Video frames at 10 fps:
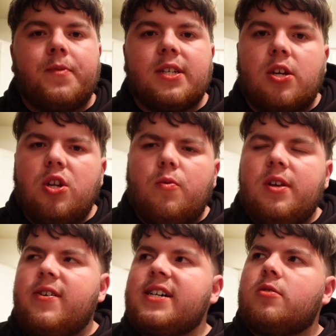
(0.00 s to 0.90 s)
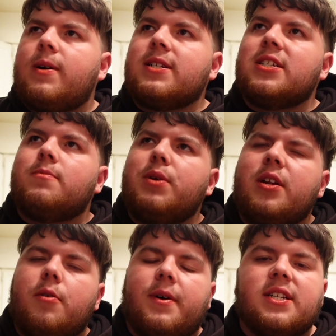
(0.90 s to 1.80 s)
So you know when you guys are about to
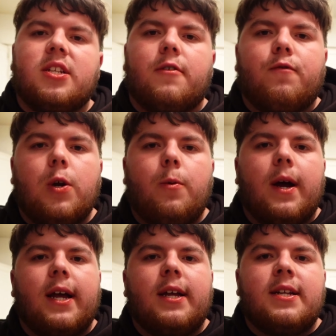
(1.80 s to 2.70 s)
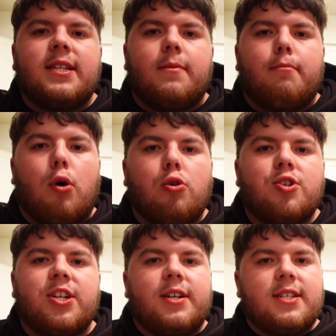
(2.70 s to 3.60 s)
speed up onto the freeway to
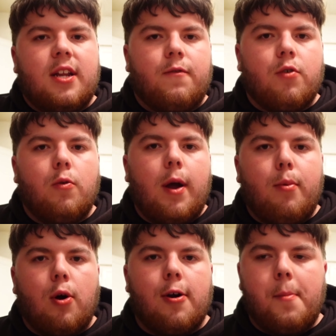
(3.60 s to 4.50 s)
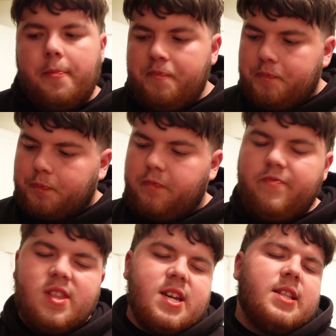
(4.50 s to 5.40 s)
merge onto the freeway part,
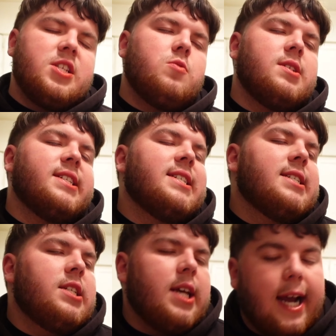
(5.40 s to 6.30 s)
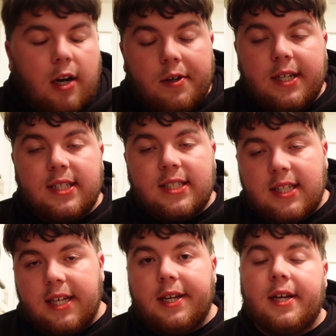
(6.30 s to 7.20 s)
this was the scariest
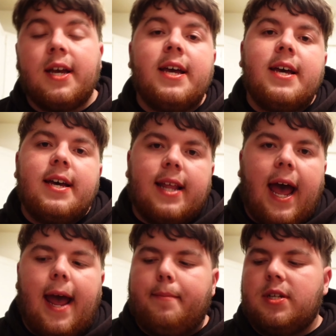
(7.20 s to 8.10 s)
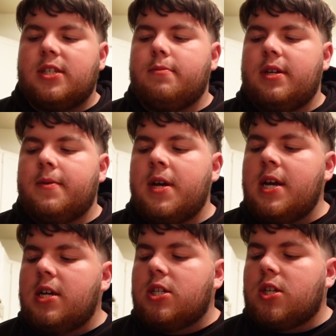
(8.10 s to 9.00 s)
thing that happened to me
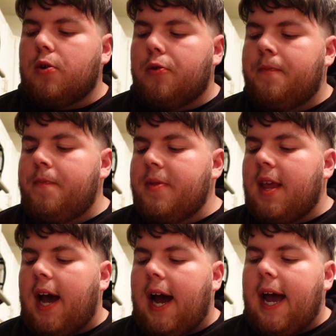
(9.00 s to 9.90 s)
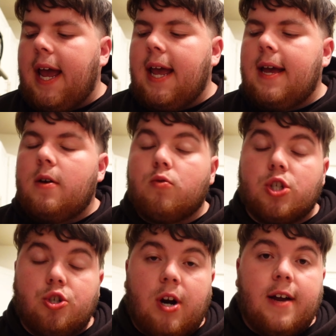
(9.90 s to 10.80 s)
so i
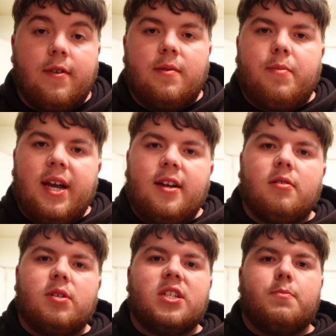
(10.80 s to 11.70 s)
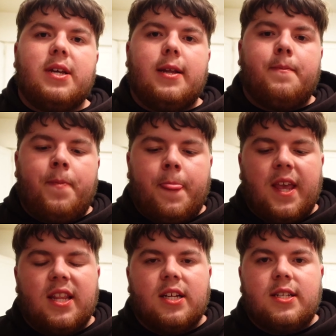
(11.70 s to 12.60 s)
was driving picking up the speed
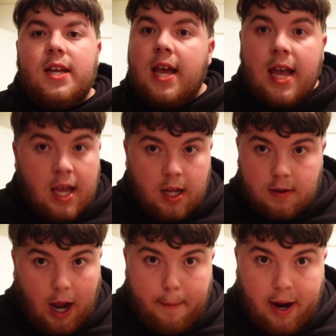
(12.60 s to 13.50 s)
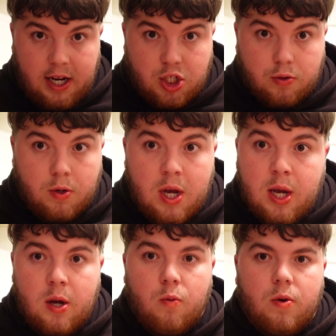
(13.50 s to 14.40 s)
and the, and i uh, mind you
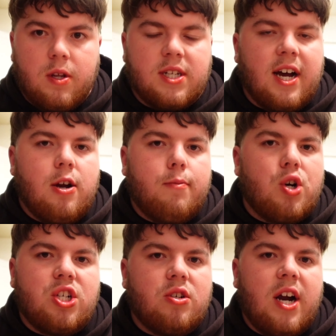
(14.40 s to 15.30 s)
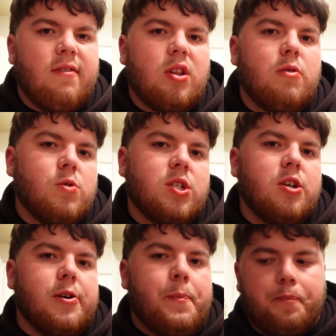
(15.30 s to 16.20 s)
the tire pressure everything was
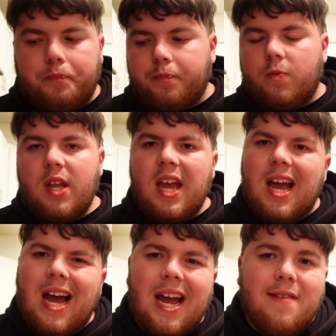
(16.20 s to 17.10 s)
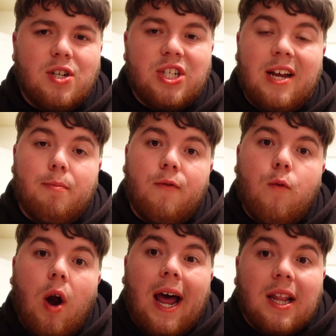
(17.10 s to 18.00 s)
good i even checked
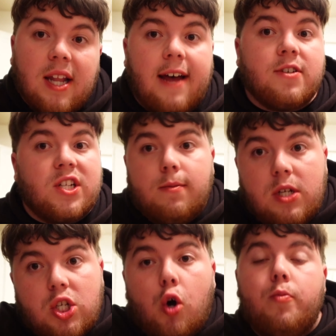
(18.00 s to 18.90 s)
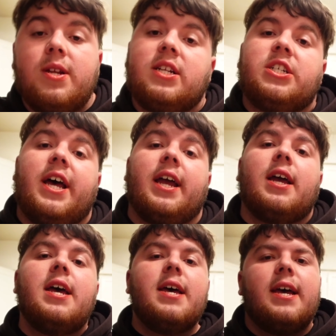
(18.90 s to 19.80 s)
before i left something told me to check
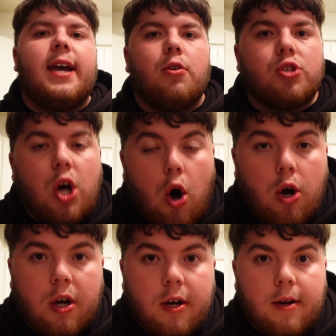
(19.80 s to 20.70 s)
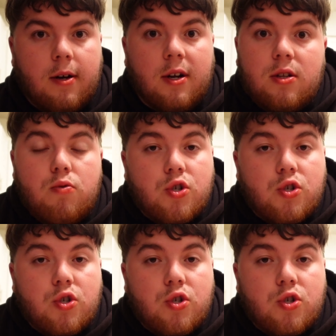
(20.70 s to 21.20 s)
and it was all good nothing